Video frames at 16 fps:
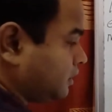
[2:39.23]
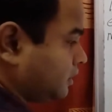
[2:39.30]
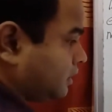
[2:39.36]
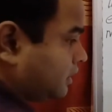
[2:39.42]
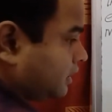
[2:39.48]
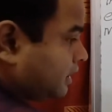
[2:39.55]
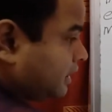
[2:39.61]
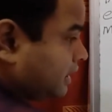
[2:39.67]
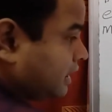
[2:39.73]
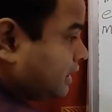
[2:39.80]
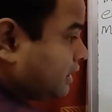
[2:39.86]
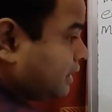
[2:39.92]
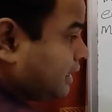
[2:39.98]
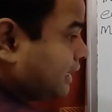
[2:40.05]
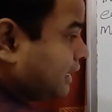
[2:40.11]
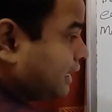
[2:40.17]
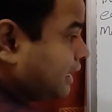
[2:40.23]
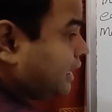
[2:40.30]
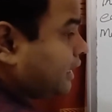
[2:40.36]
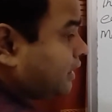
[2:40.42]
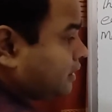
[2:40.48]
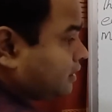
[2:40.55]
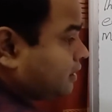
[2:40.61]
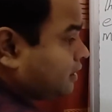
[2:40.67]
it
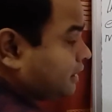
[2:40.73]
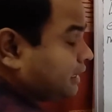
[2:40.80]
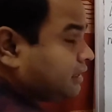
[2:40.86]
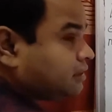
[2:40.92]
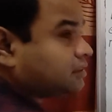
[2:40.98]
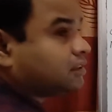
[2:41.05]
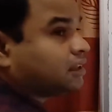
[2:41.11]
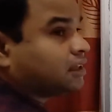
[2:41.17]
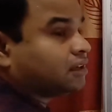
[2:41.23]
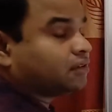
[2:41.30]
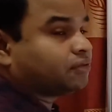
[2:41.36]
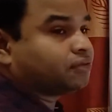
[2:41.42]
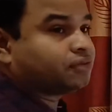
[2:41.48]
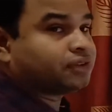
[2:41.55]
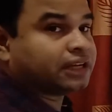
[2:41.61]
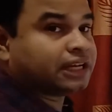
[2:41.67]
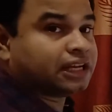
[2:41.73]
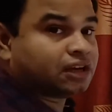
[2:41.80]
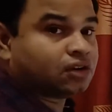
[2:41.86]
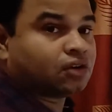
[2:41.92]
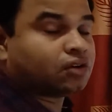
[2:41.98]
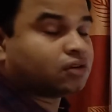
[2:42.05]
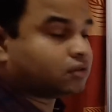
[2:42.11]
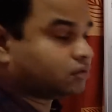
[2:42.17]
align itself
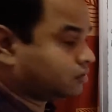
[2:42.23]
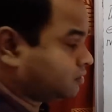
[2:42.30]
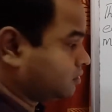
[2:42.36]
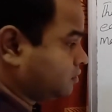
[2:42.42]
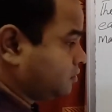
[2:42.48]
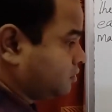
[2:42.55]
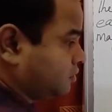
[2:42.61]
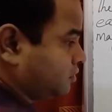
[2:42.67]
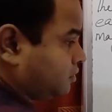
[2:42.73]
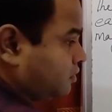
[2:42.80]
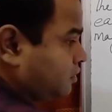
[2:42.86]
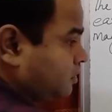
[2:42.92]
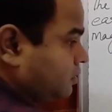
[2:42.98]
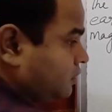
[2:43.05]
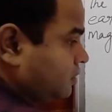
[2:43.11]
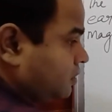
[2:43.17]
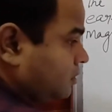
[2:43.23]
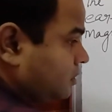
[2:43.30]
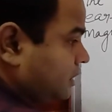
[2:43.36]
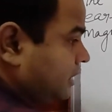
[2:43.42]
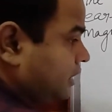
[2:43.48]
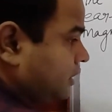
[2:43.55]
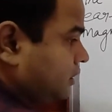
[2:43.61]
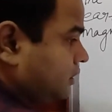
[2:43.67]
along. Let
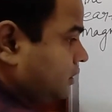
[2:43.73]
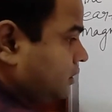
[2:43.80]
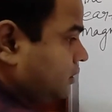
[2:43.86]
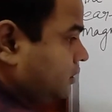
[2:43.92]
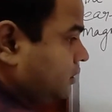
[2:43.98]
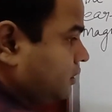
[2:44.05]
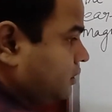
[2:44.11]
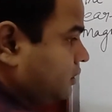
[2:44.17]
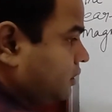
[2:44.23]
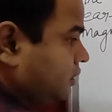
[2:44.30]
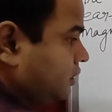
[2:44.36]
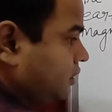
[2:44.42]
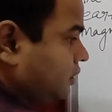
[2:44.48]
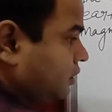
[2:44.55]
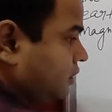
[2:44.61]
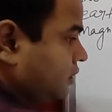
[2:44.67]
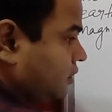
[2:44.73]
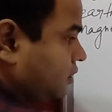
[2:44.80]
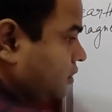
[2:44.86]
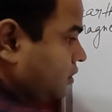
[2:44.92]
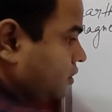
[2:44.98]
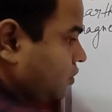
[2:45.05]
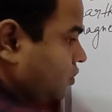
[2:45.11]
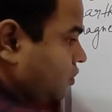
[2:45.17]
us say this is a
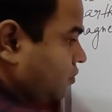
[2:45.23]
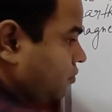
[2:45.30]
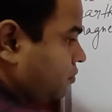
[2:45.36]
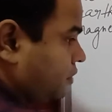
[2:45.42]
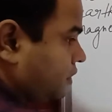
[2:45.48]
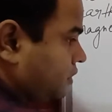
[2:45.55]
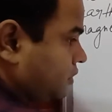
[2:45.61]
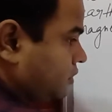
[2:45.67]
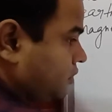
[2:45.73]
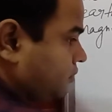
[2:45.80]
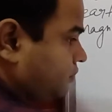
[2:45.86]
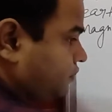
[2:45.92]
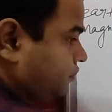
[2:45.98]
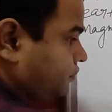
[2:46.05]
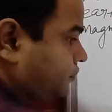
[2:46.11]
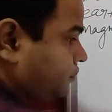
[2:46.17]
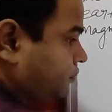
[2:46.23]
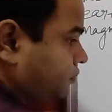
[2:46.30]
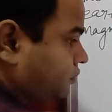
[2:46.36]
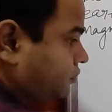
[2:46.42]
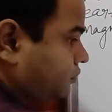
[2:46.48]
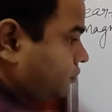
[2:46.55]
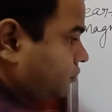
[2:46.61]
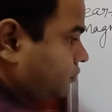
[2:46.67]
compass.
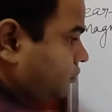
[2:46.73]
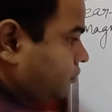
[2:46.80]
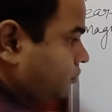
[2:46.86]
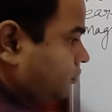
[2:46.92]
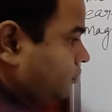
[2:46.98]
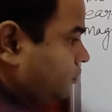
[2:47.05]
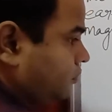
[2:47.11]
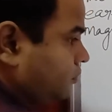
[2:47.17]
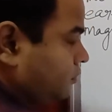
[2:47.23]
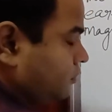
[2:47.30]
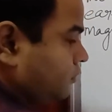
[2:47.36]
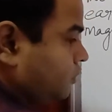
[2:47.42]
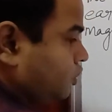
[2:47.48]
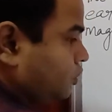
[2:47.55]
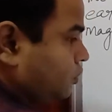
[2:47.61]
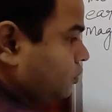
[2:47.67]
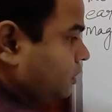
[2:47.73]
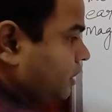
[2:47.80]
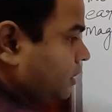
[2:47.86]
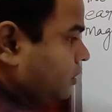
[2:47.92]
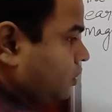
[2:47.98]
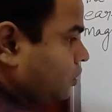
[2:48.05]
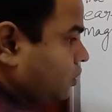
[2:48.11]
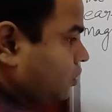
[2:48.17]
So there
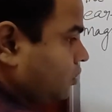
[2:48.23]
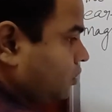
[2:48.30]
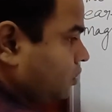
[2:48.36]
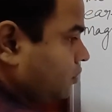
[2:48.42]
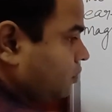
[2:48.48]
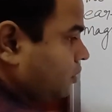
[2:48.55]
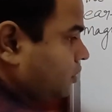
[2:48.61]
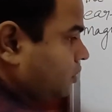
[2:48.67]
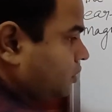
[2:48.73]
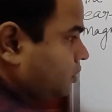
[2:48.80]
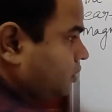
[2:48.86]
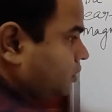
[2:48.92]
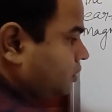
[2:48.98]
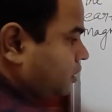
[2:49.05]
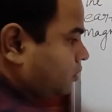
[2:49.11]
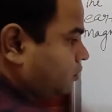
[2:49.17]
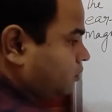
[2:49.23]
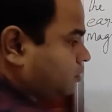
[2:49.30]
north thibo, this is south.